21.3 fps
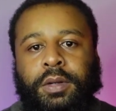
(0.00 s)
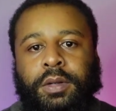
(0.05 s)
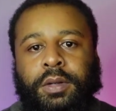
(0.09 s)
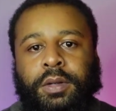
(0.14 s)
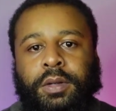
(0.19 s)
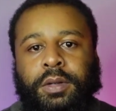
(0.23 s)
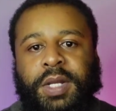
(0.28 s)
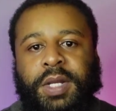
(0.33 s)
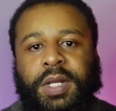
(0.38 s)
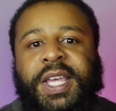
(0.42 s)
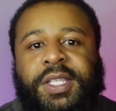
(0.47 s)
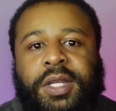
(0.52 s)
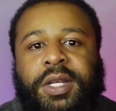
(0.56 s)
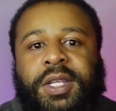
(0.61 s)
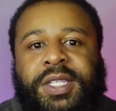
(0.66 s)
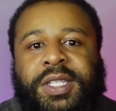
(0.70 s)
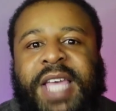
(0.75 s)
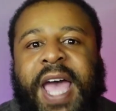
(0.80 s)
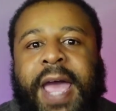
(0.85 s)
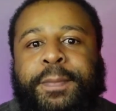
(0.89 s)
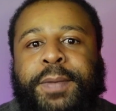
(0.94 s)
These are the
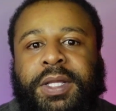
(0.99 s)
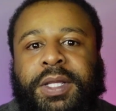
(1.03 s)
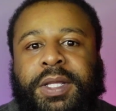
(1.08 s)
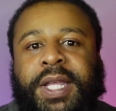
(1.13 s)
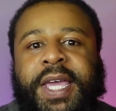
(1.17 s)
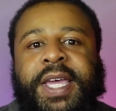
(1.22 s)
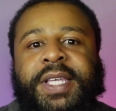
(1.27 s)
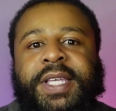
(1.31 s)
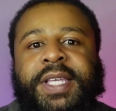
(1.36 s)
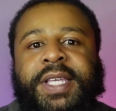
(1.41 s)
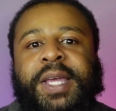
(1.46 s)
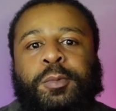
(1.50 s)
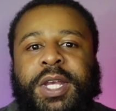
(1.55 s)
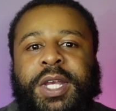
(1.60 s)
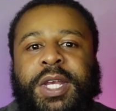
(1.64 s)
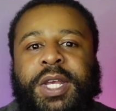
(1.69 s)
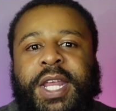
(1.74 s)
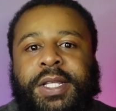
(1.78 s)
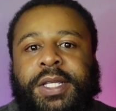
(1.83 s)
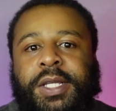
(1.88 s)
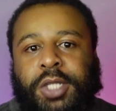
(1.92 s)
type of things that we
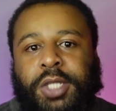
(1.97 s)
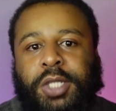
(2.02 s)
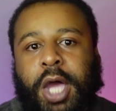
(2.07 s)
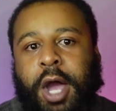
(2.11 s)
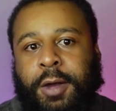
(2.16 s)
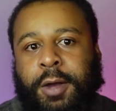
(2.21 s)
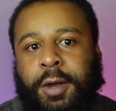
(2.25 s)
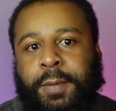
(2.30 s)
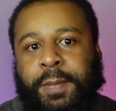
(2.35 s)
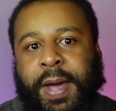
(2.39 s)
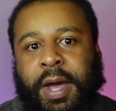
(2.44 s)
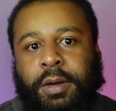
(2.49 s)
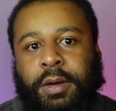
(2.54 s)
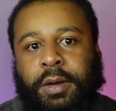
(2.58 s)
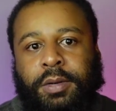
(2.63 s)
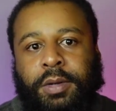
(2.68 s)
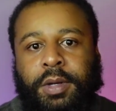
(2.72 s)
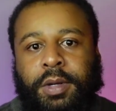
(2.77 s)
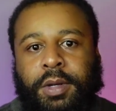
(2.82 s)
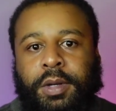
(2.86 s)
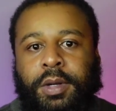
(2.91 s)
need to talk about.
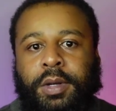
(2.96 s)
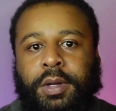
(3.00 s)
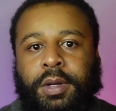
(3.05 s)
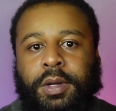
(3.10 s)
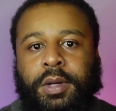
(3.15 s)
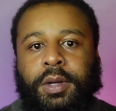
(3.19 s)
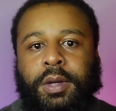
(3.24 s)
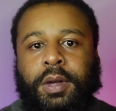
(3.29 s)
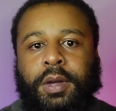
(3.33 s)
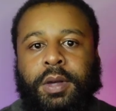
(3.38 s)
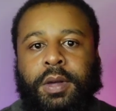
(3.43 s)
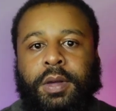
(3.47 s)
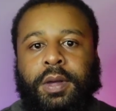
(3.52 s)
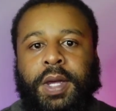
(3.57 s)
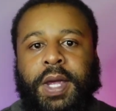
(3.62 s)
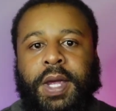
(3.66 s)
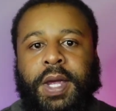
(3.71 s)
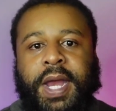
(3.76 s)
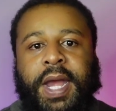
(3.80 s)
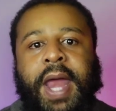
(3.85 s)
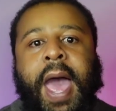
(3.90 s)

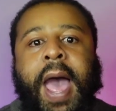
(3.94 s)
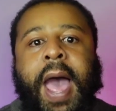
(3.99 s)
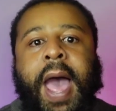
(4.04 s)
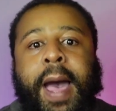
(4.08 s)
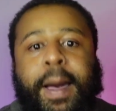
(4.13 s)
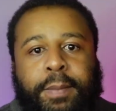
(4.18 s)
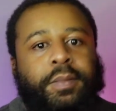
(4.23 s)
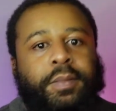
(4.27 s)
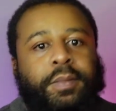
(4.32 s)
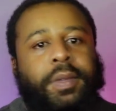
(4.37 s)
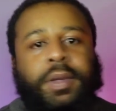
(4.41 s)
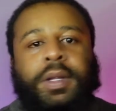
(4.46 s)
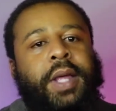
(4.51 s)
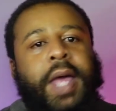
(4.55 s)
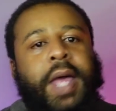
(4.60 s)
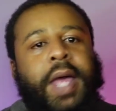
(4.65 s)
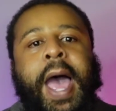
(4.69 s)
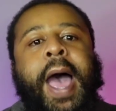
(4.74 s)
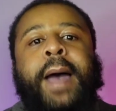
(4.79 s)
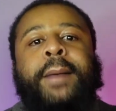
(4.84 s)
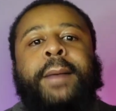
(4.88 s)
And
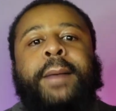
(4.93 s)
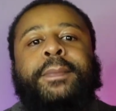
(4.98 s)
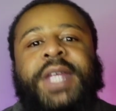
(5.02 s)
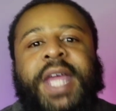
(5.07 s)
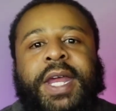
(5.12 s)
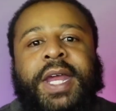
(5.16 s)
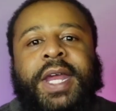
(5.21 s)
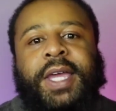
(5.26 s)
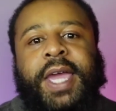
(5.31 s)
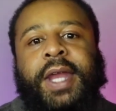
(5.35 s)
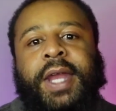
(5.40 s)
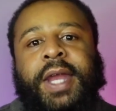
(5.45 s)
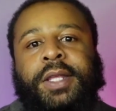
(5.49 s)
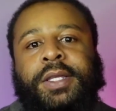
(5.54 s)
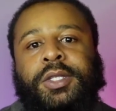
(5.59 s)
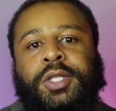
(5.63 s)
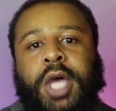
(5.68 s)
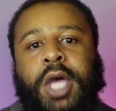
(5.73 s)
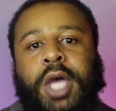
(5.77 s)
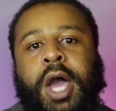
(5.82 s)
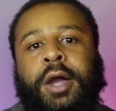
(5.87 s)
I'm dedicated to
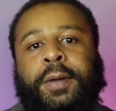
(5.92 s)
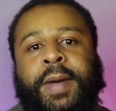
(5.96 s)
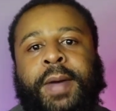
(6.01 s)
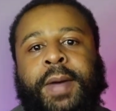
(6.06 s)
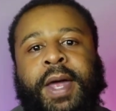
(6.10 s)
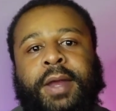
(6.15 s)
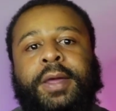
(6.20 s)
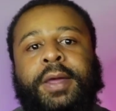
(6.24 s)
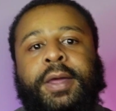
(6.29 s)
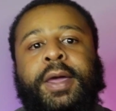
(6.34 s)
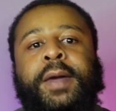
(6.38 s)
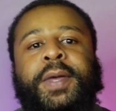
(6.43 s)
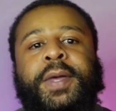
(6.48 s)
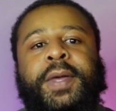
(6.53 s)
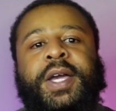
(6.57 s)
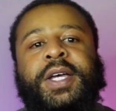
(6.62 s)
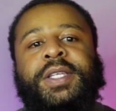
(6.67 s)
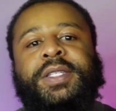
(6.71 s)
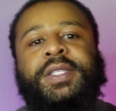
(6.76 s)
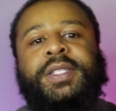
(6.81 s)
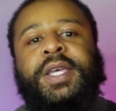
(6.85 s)
talk about it,
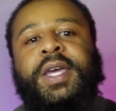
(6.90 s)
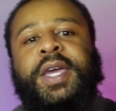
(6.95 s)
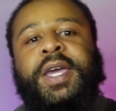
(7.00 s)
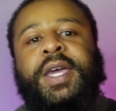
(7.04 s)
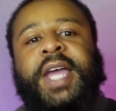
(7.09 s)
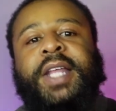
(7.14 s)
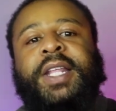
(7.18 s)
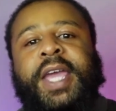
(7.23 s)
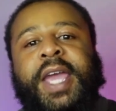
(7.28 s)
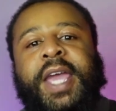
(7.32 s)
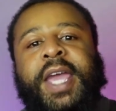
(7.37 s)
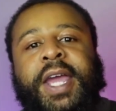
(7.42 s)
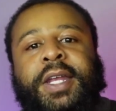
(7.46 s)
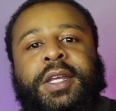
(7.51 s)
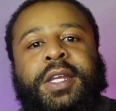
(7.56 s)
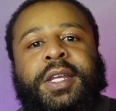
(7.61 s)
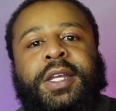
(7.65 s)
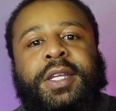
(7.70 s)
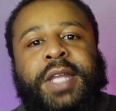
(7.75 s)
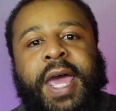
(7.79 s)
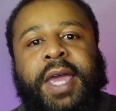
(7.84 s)
because at the end of
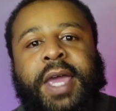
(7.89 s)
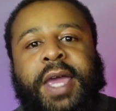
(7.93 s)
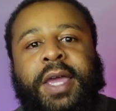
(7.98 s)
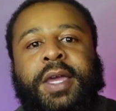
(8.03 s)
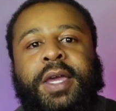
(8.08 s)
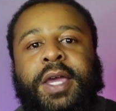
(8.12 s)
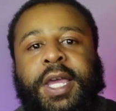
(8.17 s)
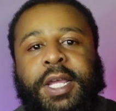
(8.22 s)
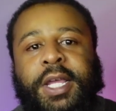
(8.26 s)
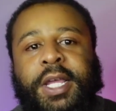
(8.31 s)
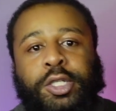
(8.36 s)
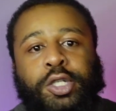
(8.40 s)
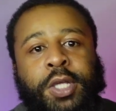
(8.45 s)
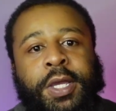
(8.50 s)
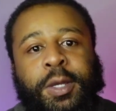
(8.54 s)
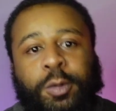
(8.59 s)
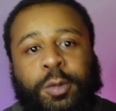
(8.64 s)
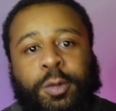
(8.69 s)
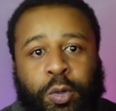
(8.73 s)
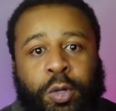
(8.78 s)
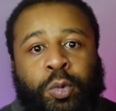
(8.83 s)
the day,
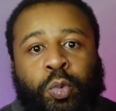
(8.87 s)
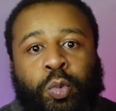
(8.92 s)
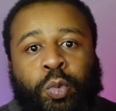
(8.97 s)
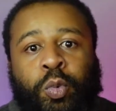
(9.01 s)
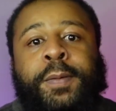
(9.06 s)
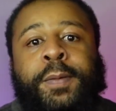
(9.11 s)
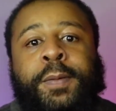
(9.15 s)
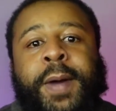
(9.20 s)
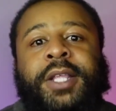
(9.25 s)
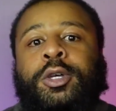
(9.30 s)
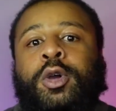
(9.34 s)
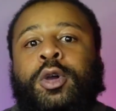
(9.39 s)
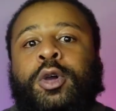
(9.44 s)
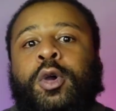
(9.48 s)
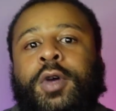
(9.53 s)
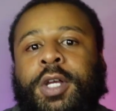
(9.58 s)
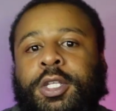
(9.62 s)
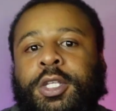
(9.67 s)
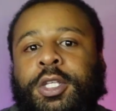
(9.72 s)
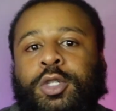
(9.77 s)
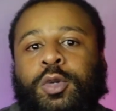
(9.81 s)
we're about to go
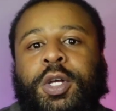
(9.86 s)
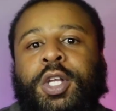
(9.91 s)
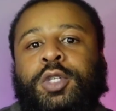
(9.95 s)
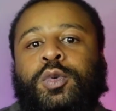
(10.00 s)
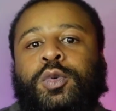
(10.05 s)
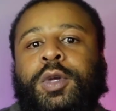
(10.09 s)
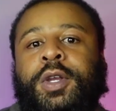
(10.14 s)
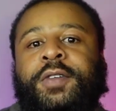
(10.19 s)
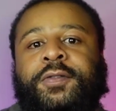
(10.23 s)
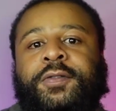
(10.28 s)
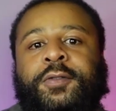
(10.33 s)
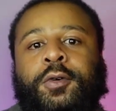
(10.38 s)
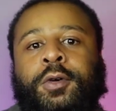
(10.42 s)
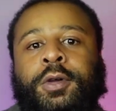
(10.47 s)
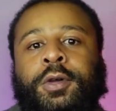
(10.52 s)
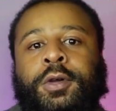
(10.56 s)
into 2024.